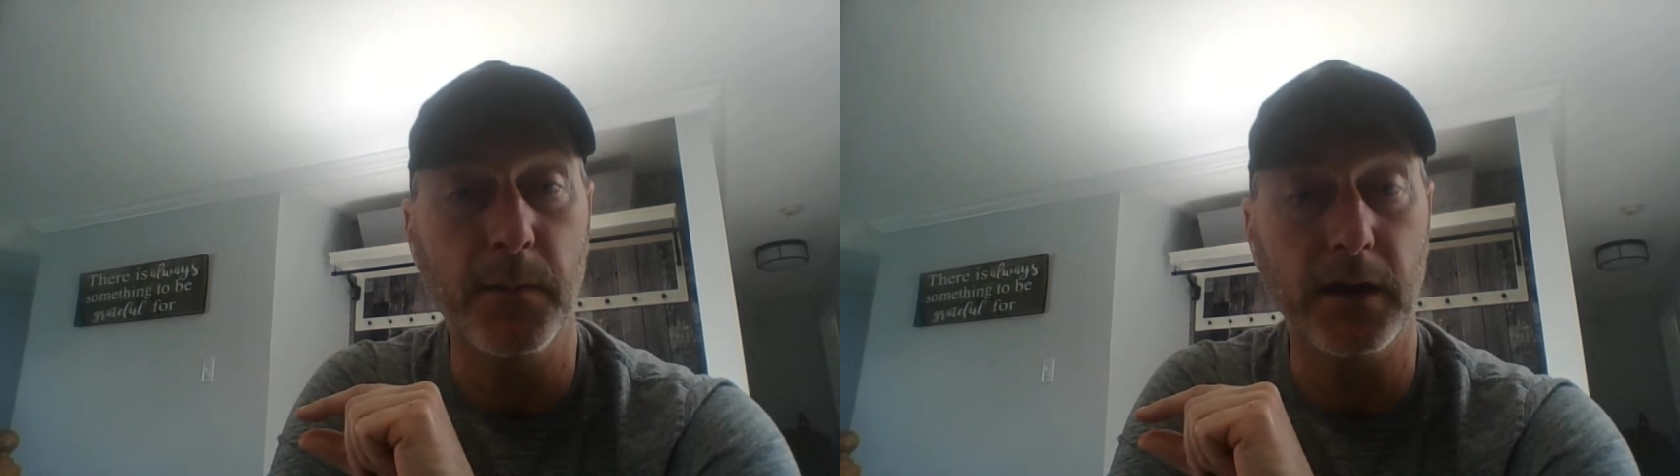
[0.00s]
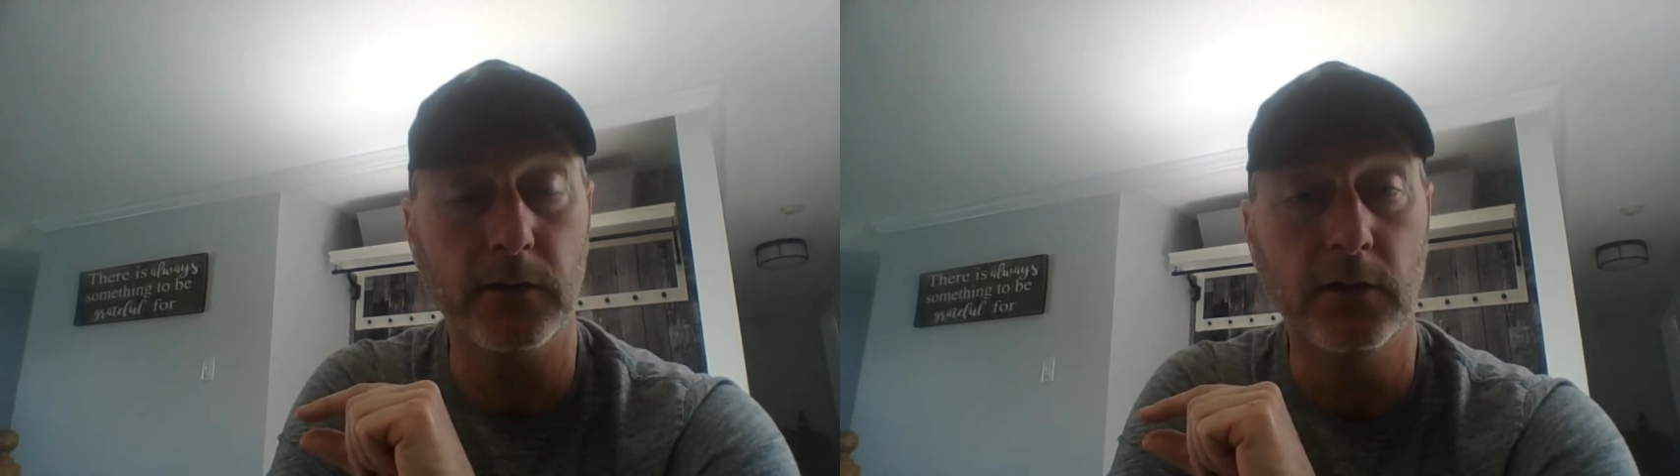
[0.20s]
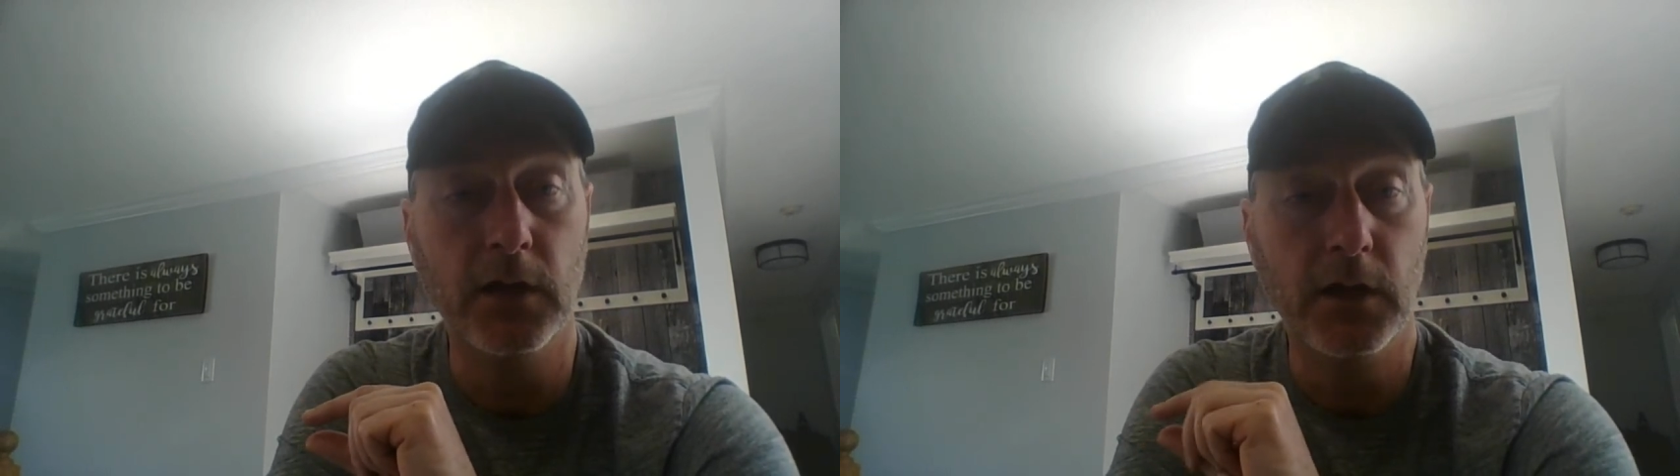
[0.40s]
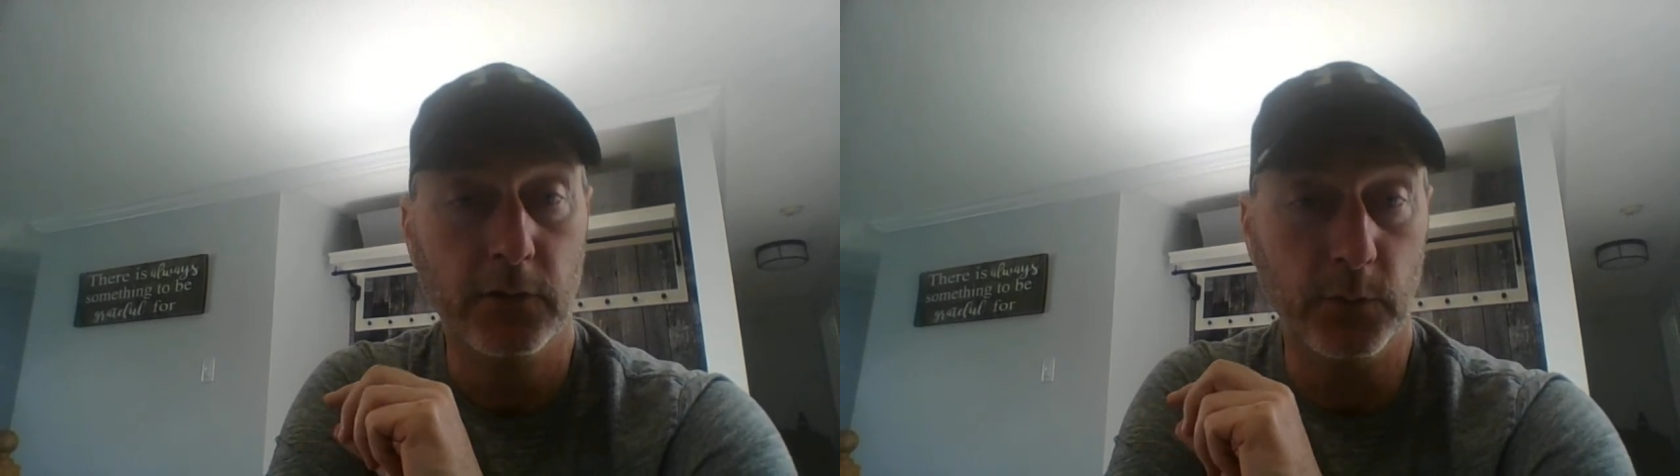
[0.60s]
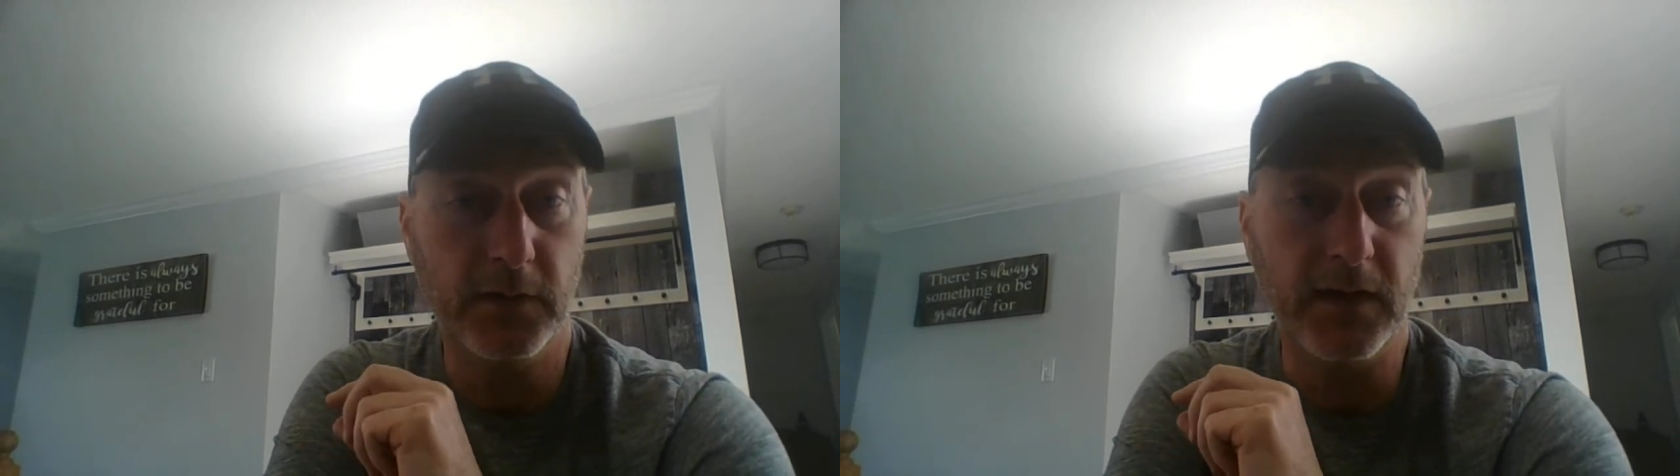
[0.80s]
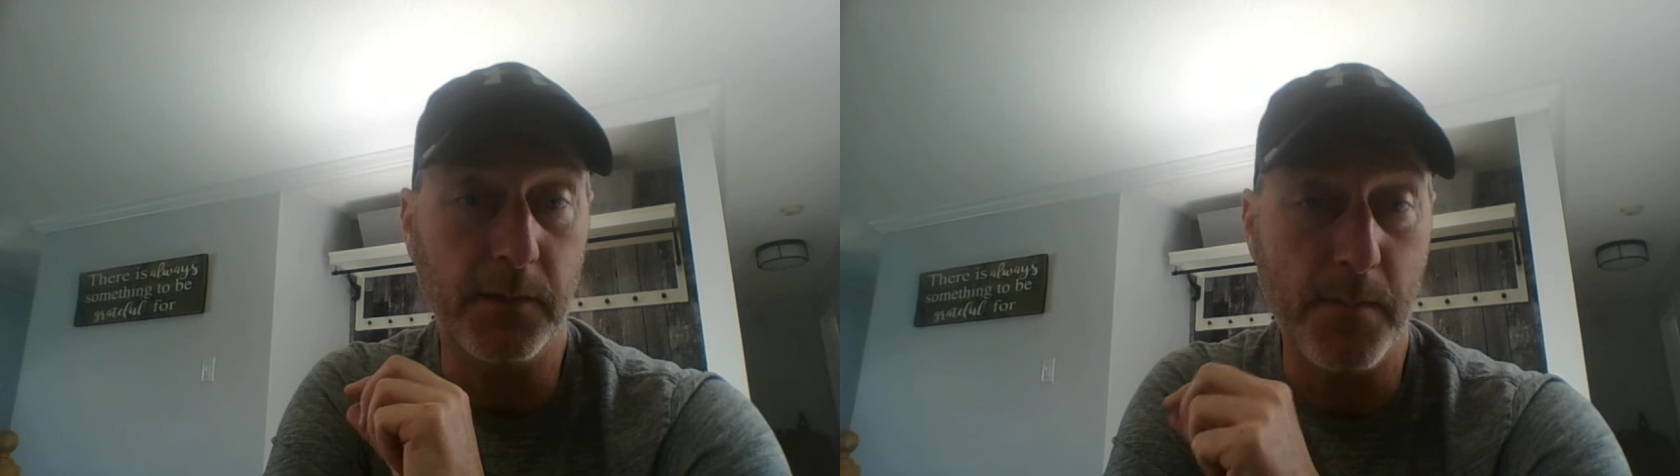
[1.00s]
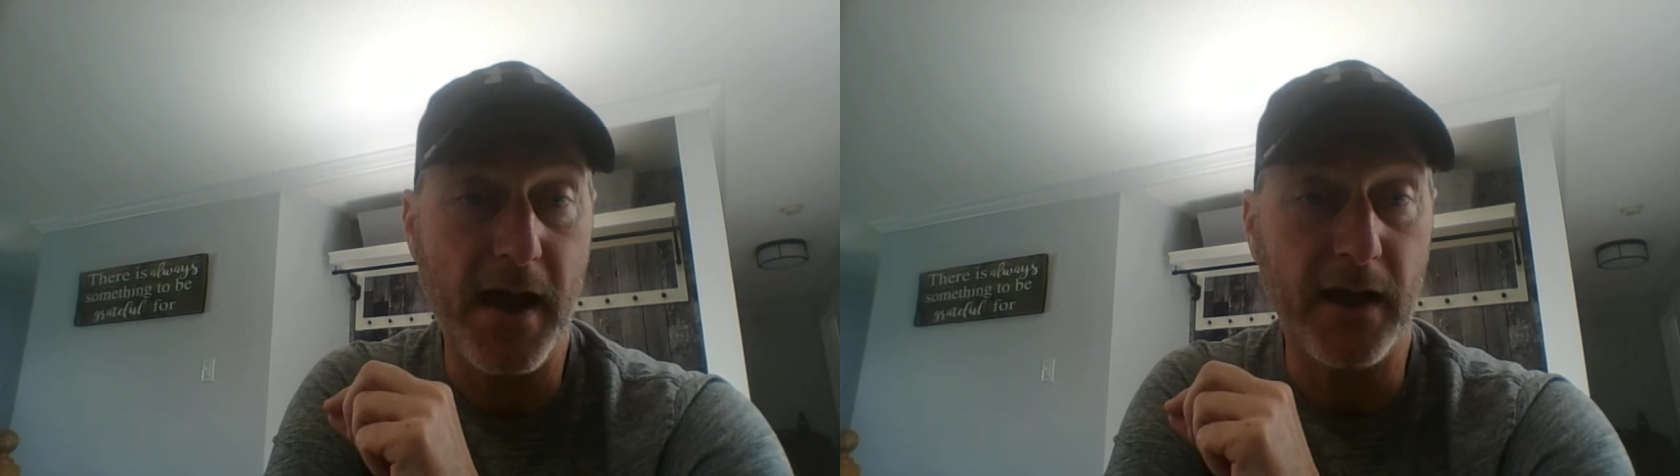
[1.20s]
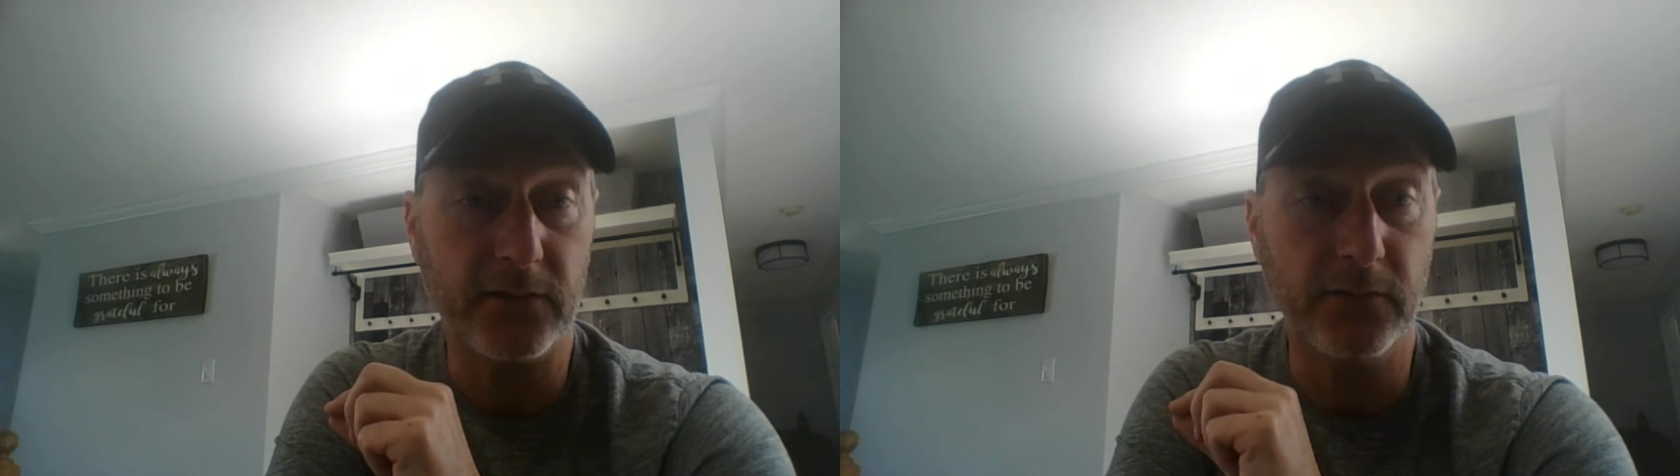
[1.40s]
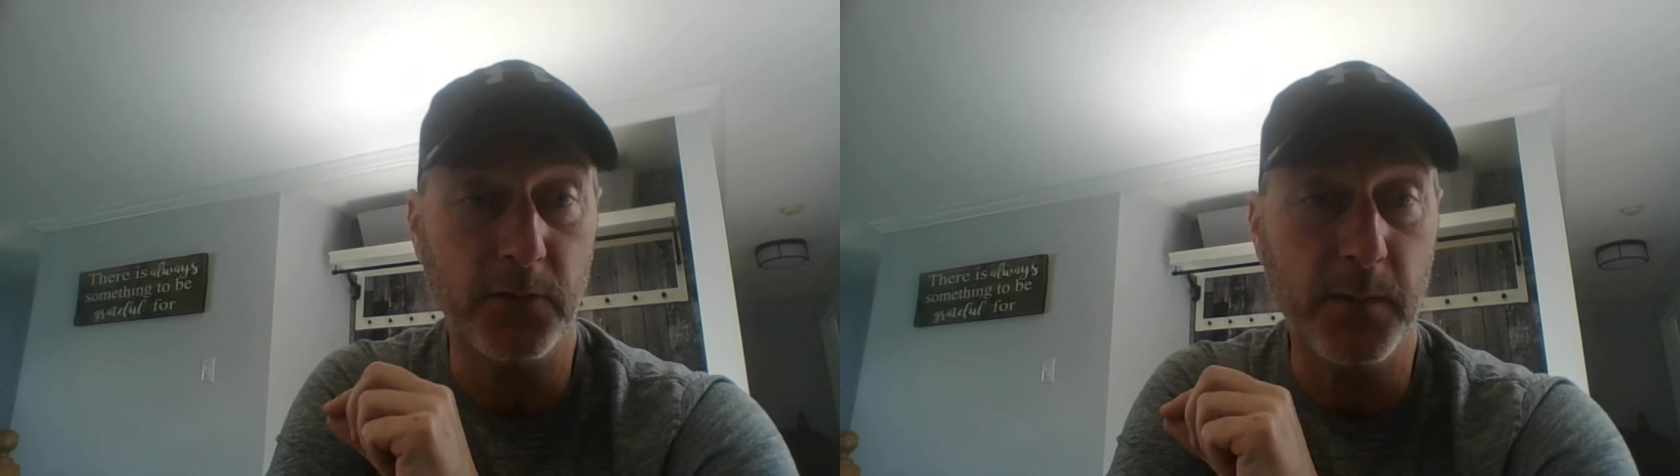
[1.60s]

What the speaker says: metal. So we take a mass of the